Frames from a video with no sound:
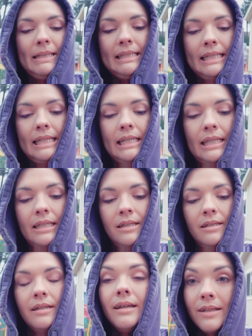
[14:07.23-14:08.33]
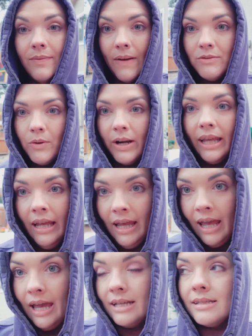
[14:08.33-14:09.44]
see. It's 5:20.
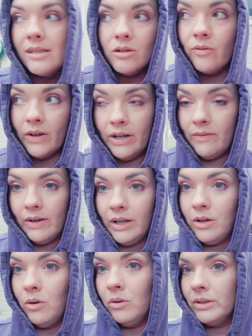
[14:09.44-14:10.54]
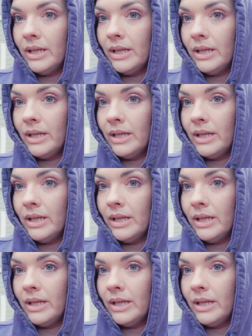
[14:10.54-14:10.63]
It's still very, very cold.